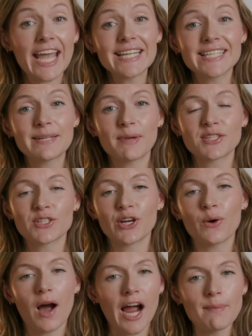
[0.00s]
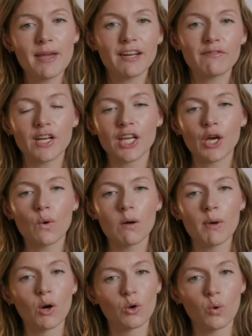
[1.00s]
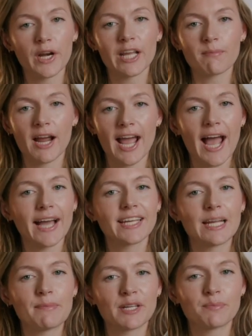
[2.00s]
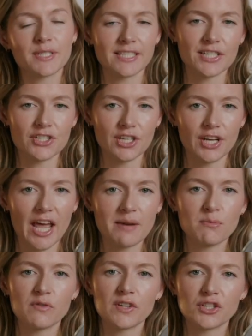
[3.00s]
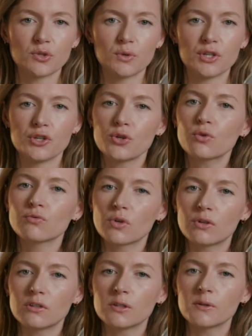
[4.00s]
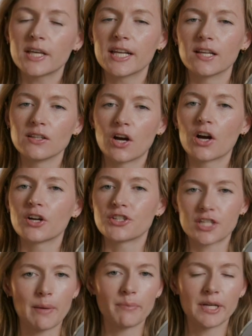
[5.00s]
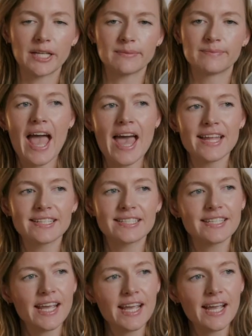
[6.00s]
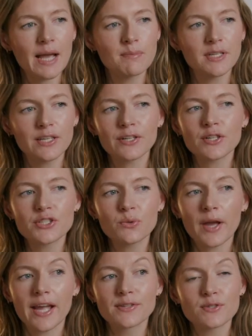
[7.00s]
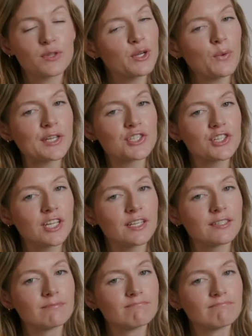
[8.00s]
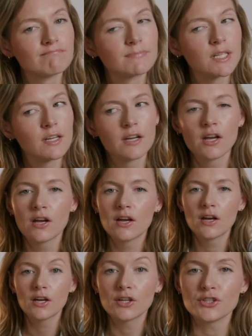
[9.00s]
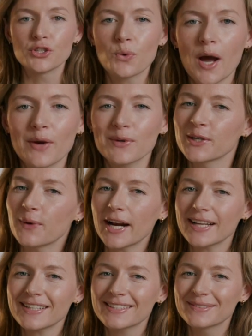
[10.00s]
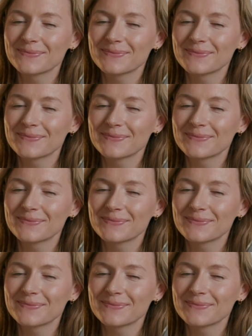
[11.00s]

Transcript: 18 months ago, I made a video about quitting my academic position and moving to a new role in a large company. And today I'm here to answer the question, do I regret it?